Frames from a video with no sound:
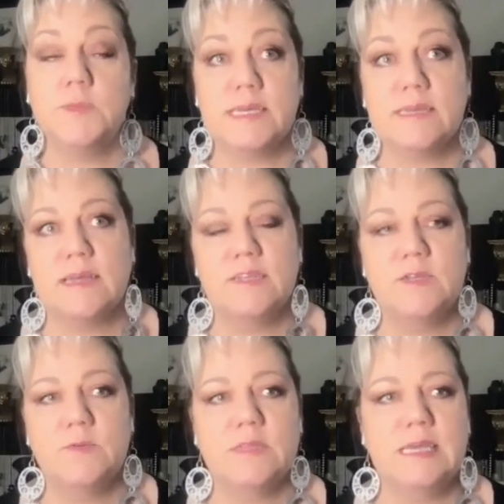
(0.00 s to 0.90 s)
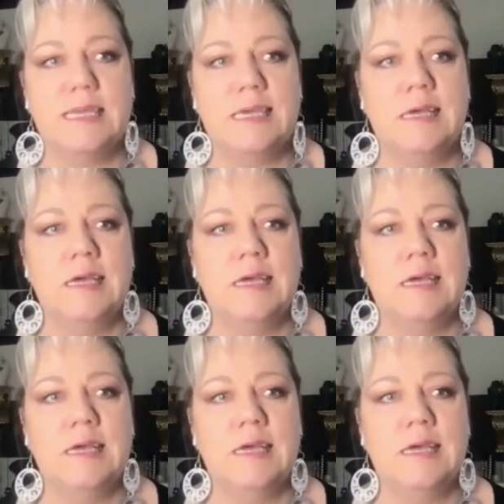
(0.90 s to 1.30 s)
because I do see